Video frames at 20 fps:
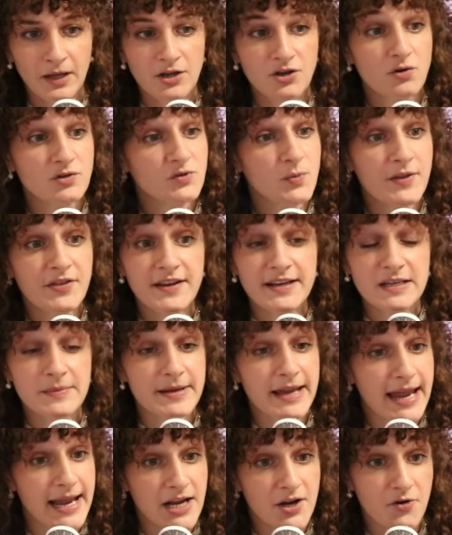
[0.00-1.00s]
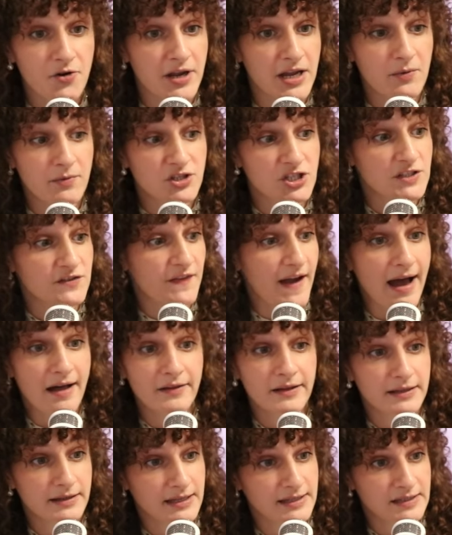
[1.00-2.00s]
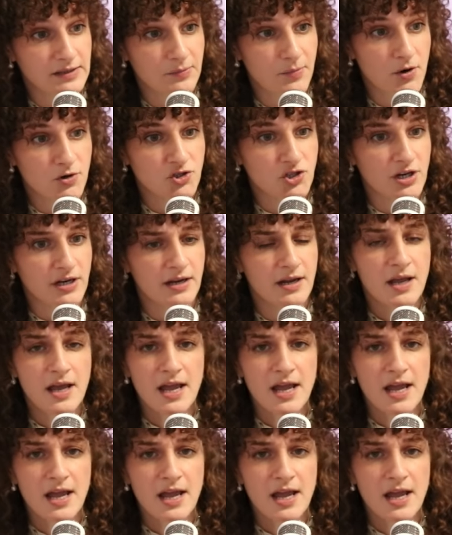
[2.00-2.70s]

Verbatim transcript: You know, it's one thing to be angry, which is valid, that's an emotion.